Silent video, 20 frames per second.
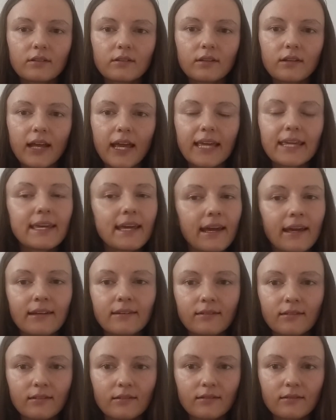
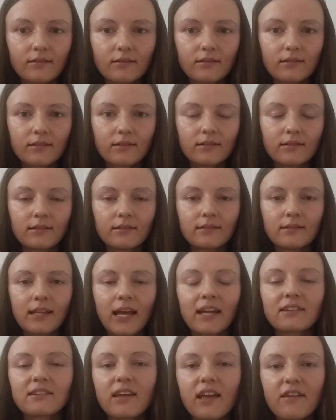Again,
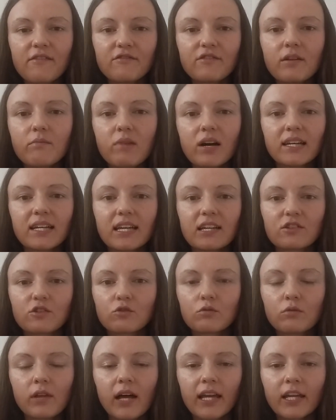not everybody has
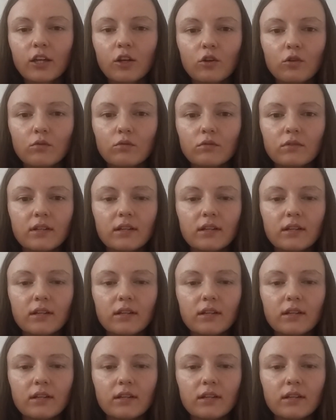to like you.